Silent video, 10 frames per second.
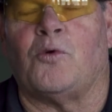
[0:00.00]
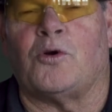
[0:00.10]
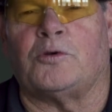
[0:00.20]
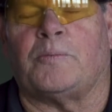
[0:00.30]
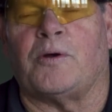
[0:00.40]

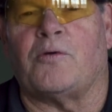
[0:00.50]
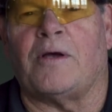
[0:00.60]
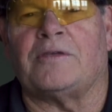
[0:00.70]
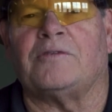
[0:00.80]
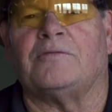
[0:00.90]
worse
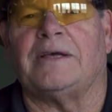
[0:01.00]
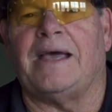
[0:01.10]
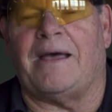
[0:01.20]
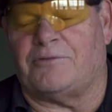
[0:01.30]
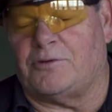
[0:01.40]

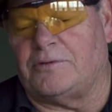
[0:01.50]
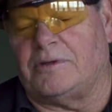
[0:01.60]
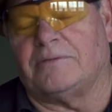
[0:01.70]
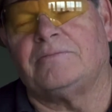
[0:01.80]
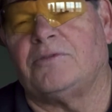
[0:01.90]
progressively after
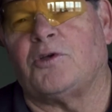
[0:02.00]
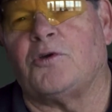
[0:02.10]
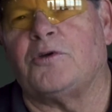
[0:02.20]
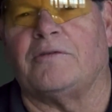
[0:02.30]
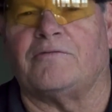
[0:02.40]
the
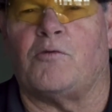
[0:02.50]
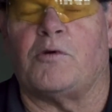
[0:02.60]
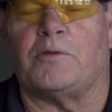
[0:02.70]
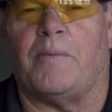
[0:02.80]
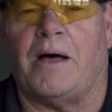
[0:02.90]
3rd and
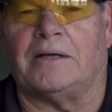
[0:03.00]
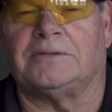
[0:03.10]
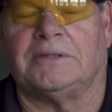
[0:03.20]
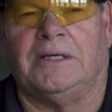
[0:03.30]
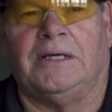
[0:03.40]
4th box.